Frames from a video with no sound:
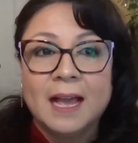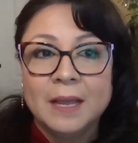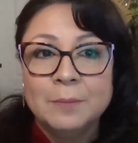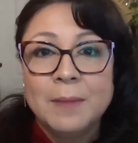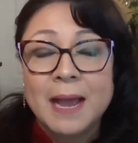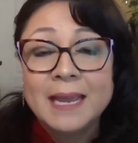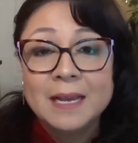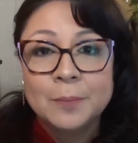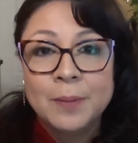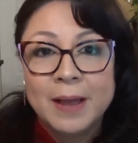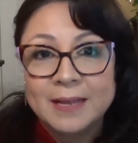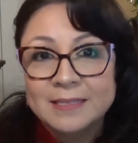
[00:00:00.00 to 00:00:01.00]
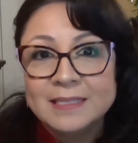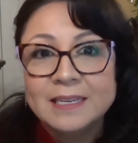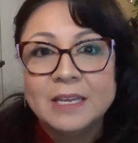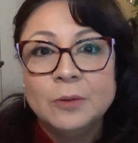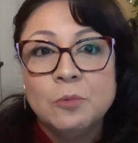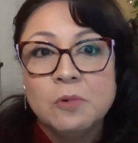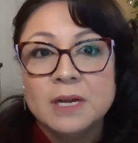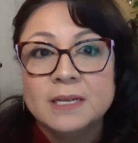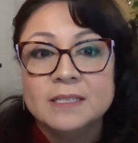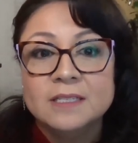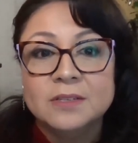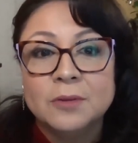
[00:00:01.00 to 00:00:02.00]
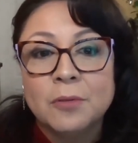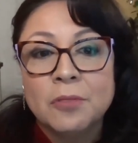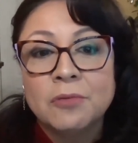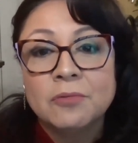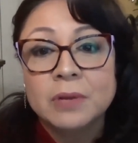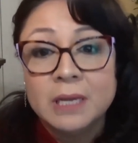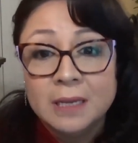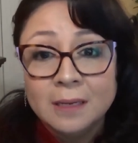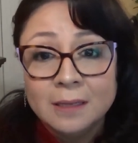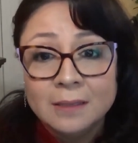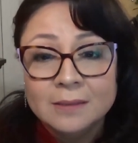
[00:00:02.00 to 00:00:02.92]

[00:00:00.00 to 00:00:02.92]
My capacity was 3